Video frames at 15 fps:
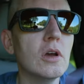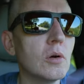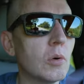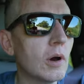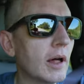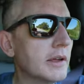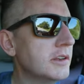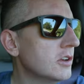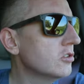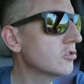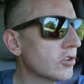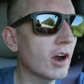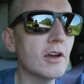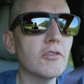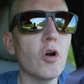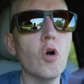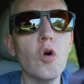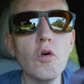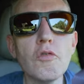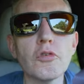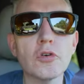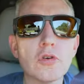while I didn't drive
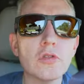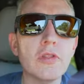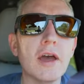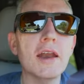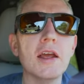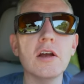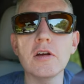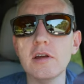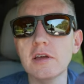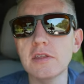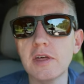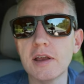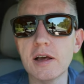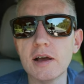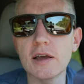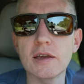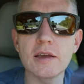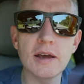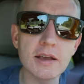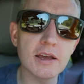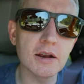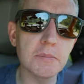over that area that I,
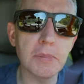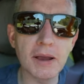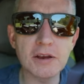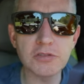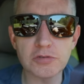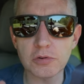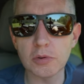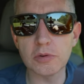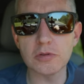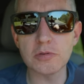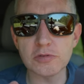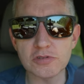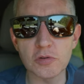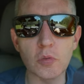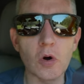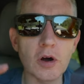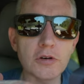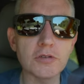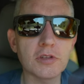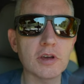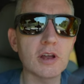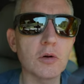I kind of biked through where there was the
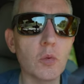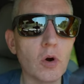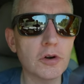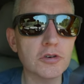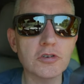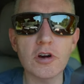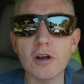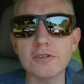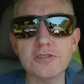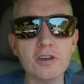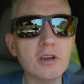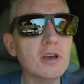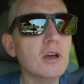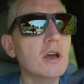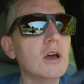water, the kind of water crossing,